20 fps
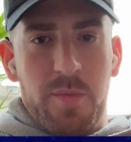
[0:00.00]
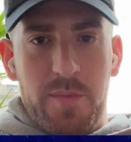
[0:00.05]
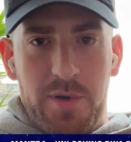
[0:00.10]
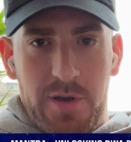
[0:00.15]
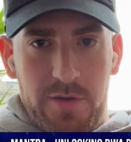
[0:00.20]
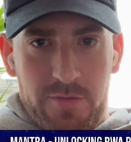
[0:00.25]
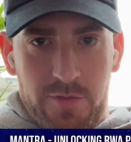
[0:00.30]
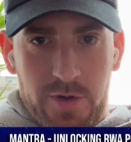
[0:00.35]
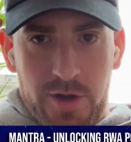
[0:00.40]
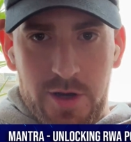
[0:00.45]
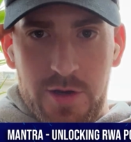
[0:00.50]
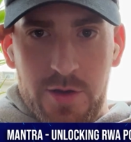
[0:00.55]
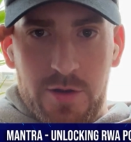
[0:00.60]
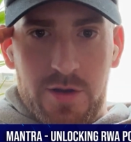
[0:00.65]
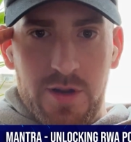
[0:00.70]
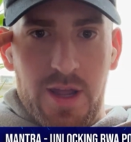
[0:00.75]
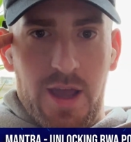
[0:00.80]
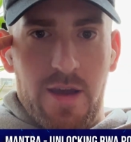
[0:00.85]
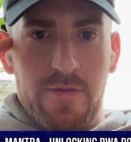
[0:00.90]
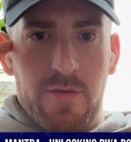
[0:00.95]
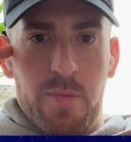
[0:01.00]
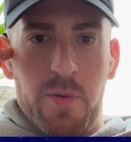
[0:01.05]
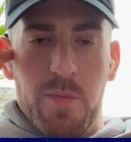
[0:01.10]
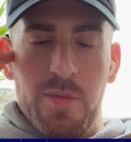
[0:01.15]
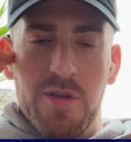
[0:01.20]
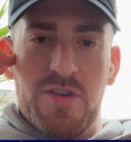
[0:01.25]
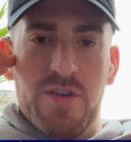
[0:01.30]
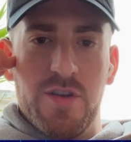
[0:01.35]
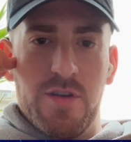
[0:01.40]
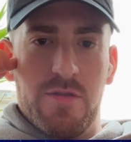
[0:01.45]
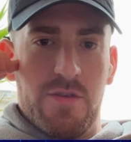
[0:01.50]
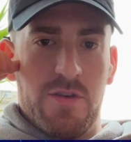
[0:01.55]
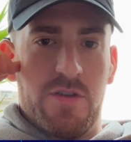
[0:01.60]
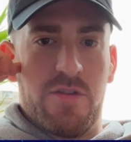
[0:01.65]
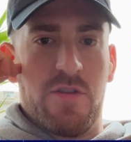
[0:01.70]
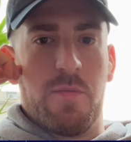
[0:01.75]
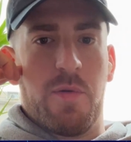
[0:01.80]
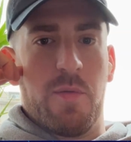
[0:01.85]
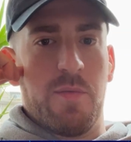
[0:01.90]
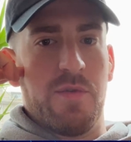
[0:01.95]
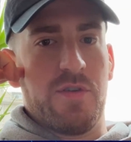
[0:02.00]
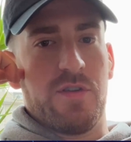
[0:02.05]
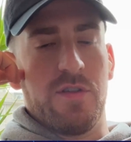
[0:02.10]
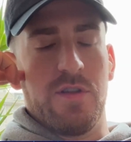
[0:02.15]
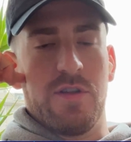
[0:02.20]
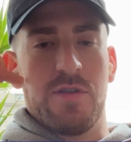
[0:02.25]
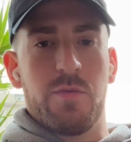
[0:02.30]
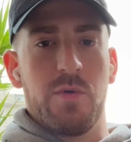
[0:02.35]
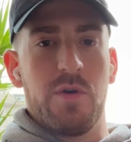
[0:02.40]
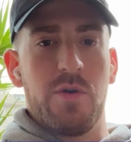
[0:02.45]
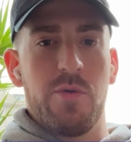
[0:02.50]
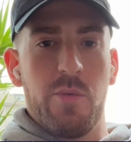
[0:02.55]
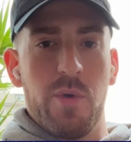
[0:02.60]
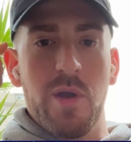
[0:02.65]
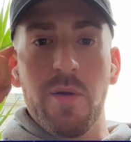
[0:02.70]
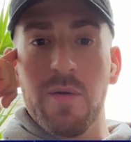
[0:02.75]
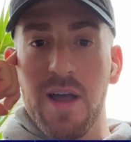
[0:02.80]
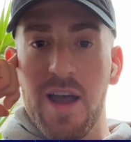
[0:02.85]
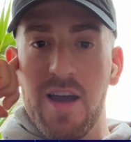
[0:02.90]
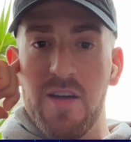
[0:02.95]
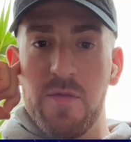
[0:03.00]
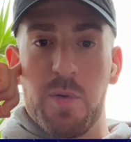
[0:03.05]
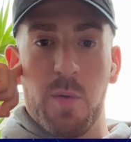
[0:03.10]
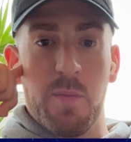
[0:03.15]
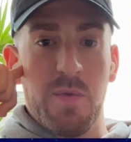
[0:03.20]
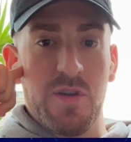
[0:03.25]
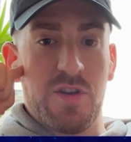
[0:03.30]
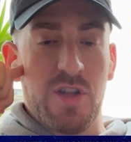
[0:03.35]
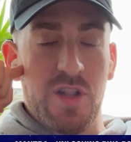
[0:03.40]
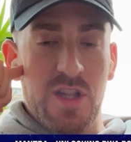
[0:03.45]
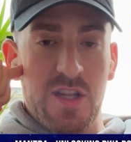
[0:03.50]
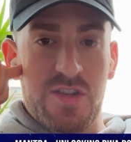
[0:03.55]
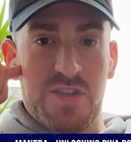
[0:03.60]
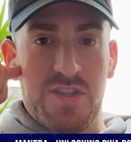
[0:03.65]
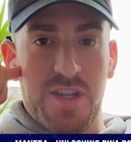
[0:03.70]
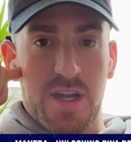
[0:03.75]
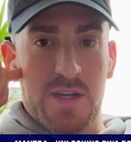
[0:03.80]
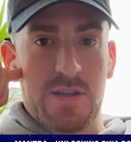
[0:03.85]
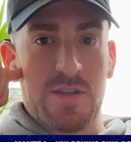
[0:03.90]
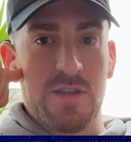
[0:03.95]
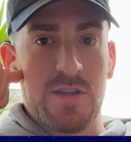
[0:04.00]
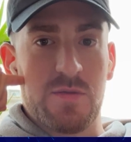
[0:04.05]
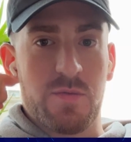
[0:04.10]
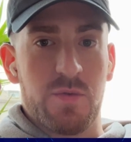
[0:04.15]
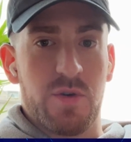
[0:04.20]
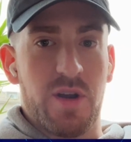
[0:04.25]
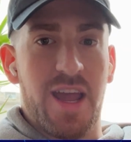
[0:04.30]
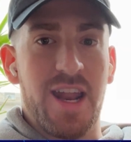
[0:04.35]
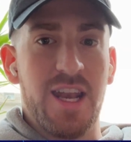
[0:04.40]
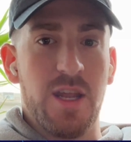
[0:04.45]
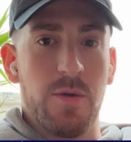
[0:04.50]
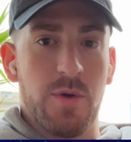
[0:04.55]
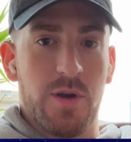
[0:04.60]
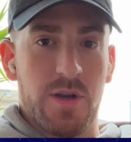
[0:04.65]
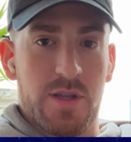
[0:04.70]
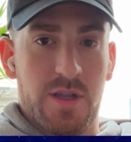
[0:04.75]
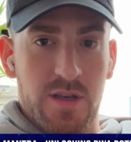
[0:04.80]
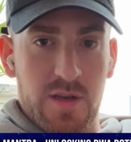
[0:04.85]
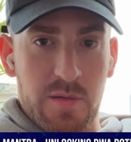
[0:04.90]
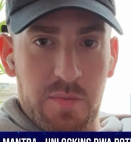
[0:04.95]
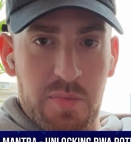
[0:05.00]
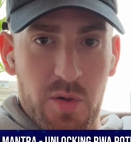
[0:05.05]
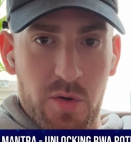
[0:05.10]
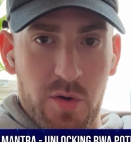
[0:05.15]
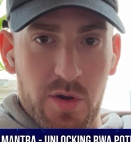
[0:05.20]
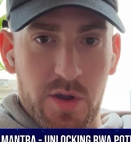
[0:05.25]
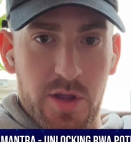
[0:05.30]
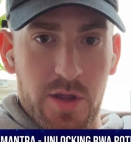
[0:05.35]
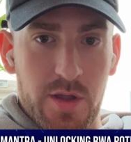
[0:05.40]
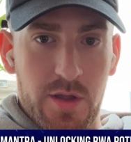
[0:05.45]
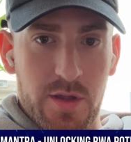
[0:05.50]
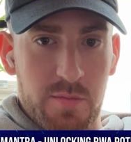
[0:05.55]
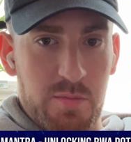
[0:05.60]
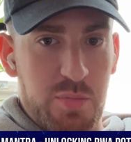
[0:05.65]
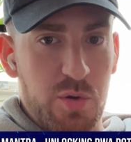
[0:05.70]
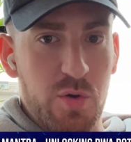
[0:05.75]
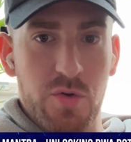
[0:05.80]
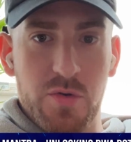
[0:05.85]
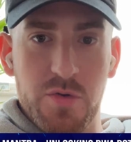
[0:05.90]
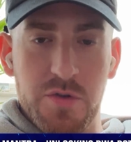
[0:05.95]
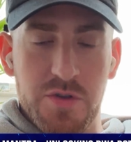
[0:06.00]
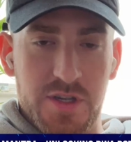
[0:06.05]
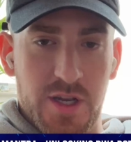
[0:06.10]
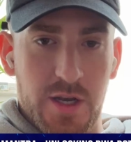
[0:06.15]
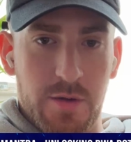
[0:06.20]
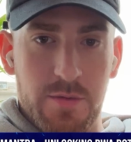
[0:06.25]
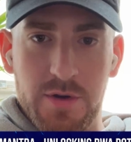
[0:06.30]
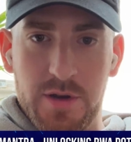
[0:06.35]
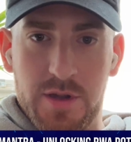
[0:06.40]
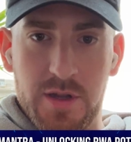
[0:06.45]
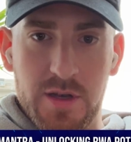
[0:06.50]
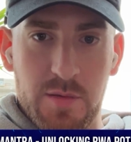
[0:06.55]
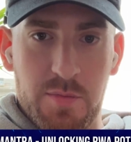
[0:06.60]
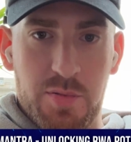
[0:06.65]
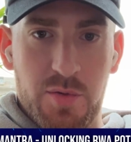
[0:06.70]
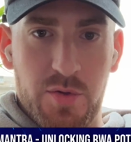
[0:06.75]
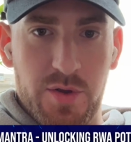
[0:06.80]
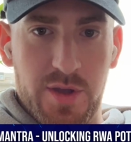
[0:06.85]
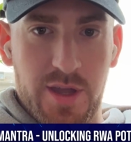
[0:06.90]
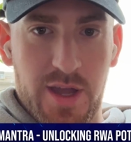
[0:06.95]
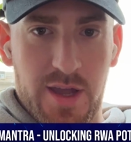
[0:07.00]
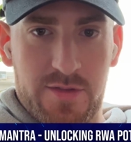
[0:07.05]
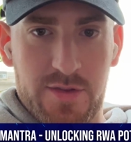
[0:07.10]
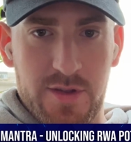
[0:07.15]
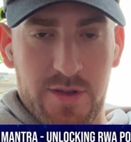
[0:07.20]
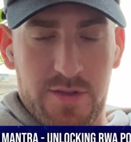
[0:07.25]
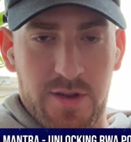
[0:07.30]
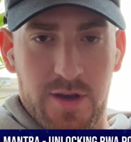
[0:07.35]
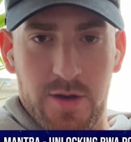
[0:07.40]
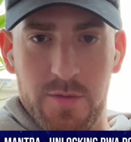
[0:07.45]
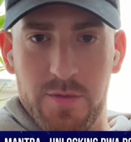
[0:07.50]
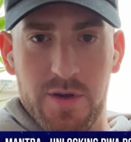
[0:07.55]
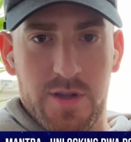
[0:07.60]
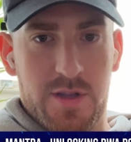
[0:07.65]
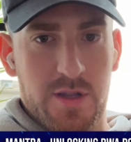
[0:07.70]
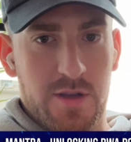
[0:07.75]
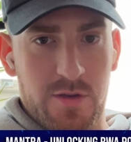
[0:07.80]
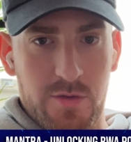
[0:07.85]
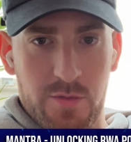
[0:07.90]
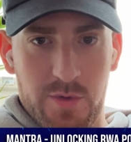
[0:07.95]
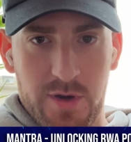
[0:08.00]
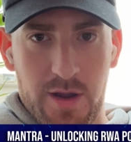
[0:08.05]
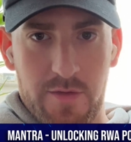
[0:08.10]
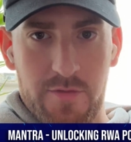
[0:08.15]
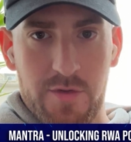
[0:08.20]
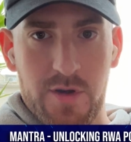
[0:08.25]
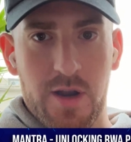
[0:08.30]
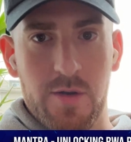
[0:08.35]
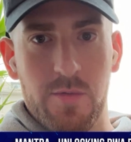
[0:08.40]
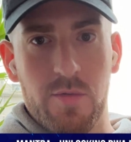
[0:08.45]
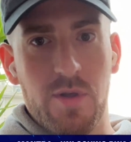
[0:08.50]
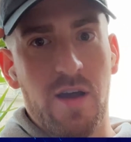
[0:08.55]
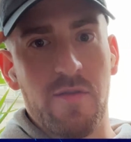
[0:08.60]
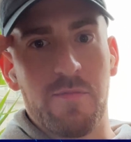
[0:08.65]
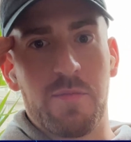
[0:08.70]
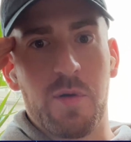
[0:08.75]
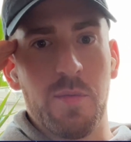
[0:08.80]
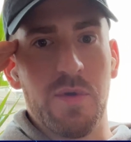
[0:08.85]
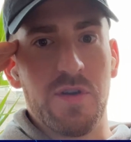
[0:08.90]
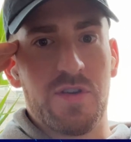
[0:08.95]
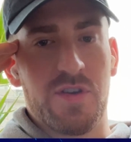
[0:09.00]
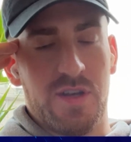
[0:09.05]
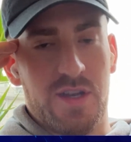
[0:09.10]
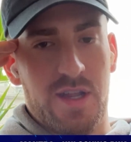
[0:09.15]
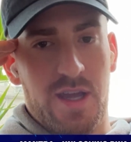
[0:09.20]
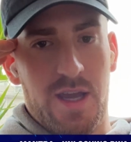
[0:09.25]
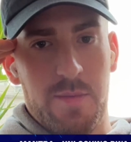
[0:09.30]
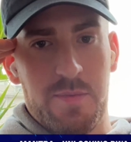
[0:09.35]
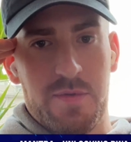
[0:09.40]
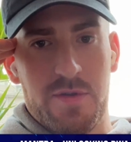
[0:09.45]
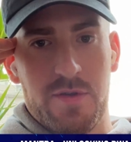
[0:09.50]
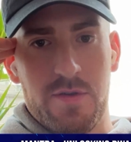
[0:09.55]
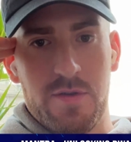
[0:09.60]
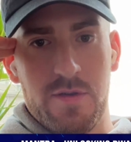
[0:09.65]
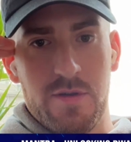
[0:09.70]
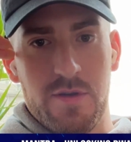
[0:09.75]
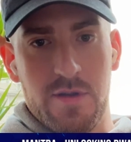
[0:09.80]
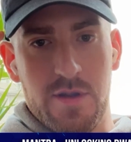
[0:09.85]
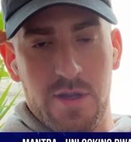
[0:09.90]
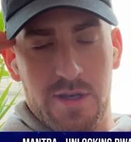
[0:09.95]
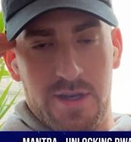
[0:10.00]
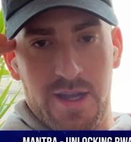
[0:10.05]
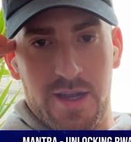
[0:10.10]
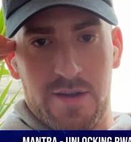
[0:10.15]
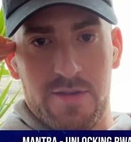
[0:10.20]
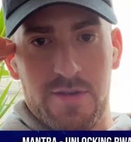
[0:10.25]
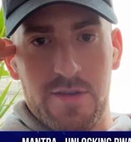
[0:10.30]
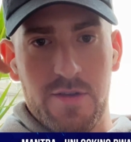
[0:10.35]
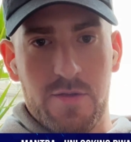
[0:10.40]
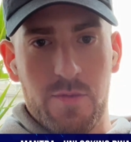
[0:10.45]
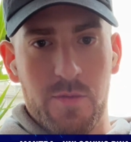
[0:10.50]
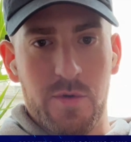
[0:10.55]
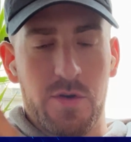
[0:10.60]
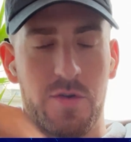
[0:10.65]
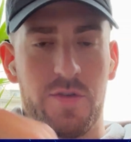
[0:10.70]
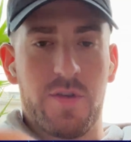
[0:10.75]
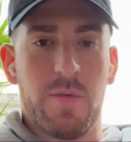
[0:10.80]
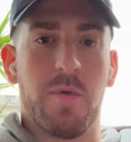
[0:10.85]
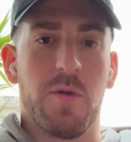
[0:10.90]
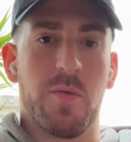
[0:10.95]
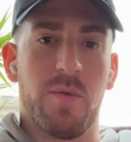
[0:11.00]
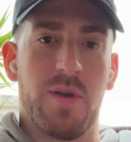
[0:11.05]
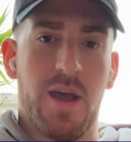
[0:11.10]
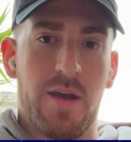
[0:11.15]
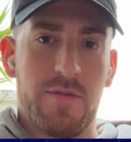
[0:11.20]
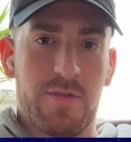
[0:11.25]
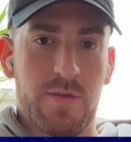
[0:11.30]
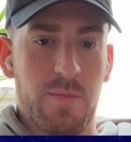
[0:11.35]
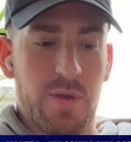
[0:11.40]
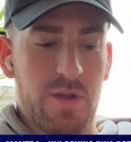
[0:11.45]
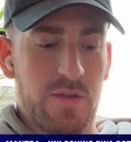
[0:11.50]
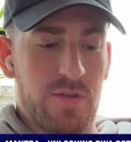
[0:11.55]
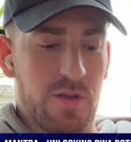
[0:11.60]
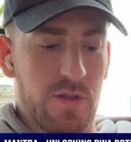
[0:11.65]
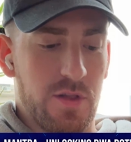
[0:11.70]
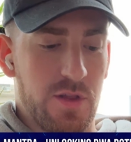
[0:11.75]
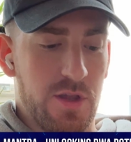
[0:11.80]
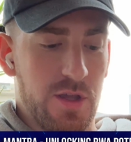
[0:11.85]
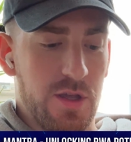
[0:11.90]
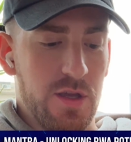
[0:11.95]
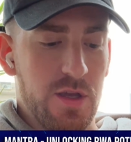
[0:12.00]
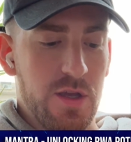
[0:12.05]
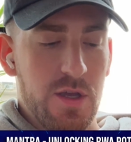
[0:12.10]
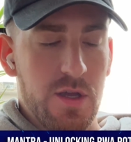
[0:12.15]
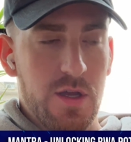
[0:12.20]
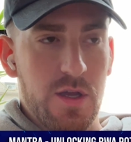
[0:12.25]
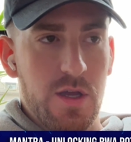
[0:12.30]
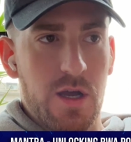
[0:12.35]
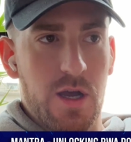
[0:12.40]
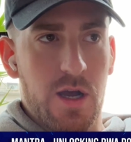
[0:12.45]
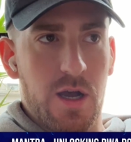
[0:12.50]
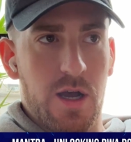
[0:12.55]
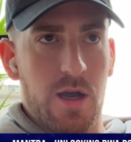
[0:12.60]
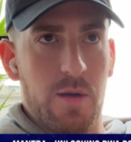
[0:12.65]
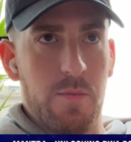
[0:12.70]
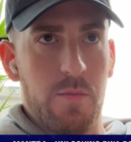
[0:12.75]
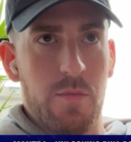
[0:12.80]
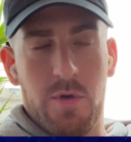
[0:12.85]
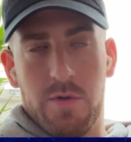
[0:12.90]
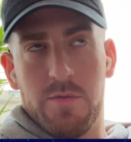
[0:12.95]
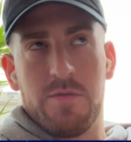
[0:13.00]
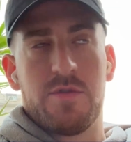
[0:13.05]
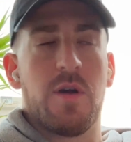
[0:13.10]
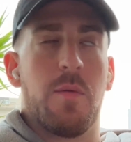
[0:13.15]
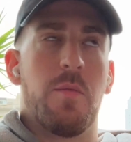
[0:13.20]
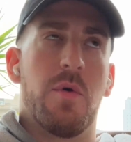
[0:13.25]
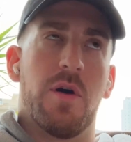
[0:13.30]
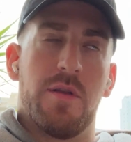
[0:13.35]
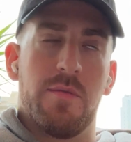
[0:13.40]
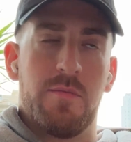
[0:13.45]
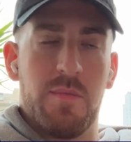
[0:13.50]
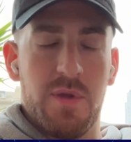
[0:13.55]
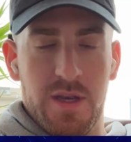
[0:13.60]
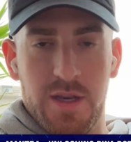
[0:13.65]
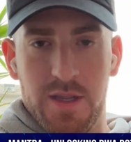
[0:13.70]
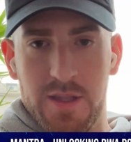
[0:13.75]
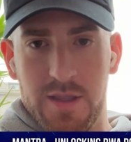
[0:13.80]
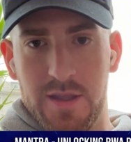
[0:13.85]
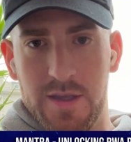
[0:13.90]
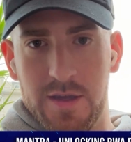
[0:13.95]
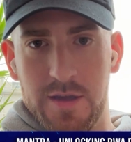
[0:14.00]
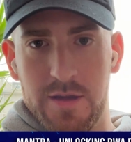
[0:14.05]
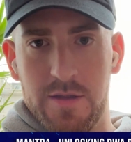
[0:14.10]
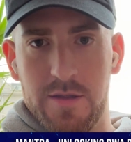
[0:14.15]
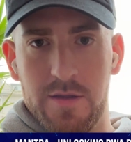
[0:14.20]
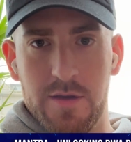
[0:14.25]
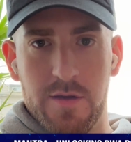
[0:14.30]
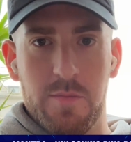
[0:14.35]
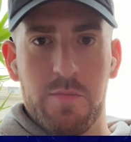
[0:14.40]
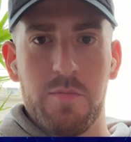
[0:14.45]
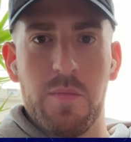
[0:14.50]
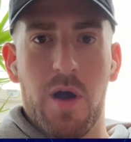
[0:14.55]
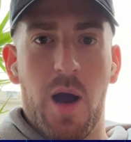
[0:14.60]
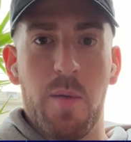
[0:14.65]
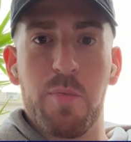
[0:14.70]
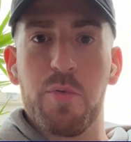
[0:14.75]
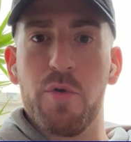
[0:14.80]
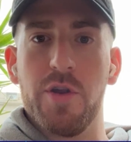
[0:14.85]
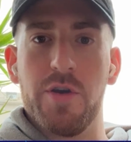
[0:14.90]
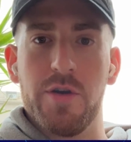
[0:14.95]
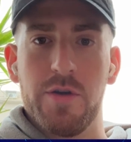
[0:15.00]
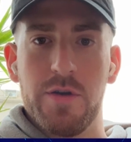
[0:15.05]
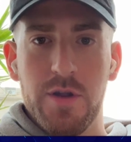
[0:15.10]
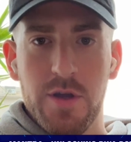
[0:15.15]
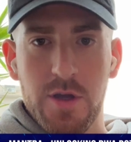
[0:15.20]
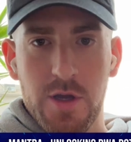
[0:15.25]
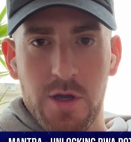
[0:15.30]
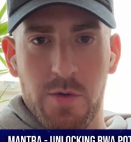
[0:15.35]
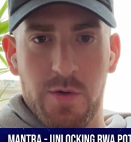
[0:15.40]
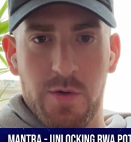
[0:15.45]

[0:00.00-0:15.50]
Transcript: primitive, right? You could have a permissioned versus a permissionless. We will have permissionless DEXs where anyone can deploy pools, anyone can deploy assets, anyone can do whatever. And we'll have permissioned apps and DEXs where someone would have to basically, someone meaning the operator